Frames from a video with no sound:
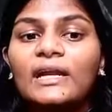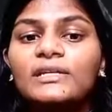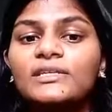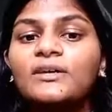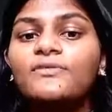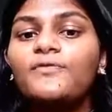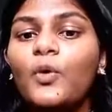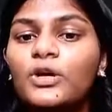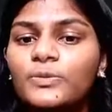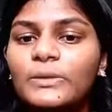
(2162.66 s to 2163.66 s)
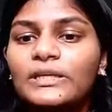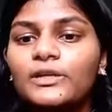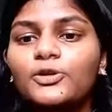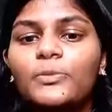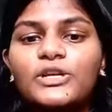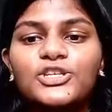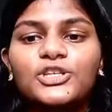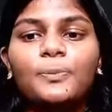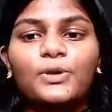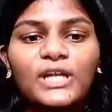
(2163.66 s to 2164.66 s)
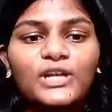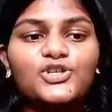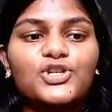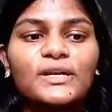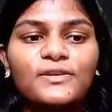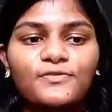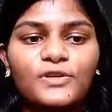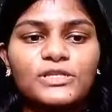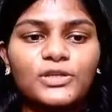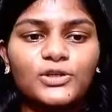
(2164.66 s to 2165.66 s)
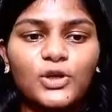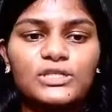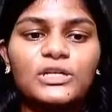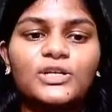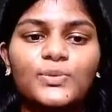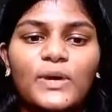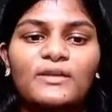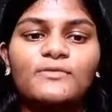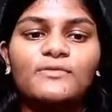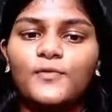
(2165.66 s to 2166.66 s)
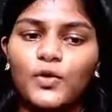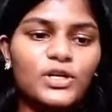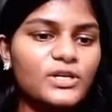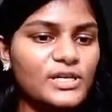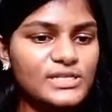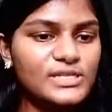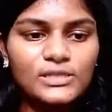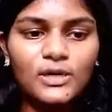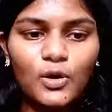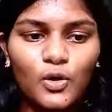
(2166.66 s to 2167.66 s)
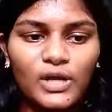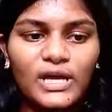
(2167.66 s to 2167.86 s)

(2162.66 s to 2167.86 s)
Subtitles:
and a voltmeter to measure the potential difference across the 12 volt resistor.